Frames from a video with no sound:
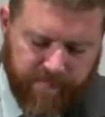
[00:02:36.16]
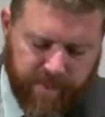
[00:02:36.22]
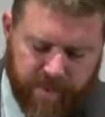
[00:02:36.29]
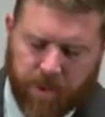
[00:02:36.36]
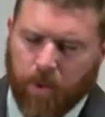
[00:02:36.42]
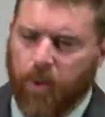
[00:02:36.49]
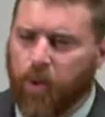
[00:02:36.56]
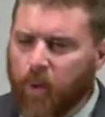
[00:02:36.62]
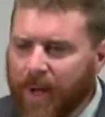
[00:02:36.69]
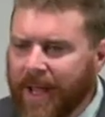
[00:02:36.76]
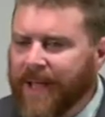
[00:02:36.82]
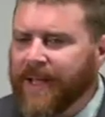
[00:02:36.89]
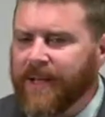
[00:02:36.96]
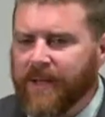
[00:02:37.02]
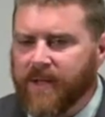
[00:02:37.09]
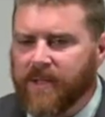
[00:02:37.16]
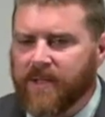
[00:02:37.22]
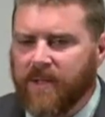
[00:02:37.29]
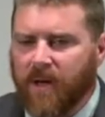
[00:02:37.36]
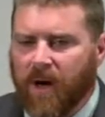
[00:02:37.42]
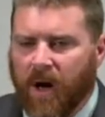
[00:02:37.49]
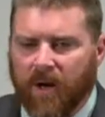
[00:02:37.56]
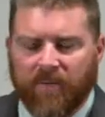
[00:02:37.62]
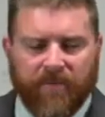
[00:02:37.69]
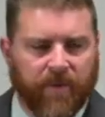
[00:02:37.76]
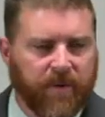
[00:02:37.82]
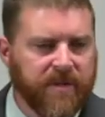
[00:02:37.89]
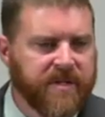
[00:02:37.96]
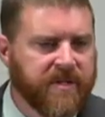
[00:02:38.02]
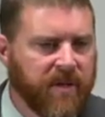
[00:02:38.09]
So who is our
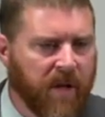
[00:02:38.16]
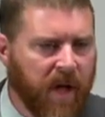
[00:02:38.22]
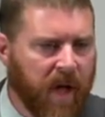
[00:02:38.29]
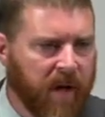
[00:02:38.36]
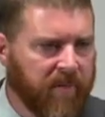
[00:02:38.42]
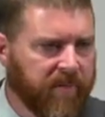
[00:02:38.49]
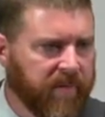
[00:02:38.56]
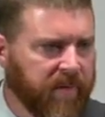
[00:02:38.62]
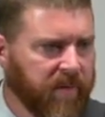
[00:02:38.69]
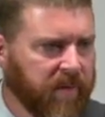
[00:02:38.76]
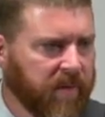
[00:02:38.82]
first love?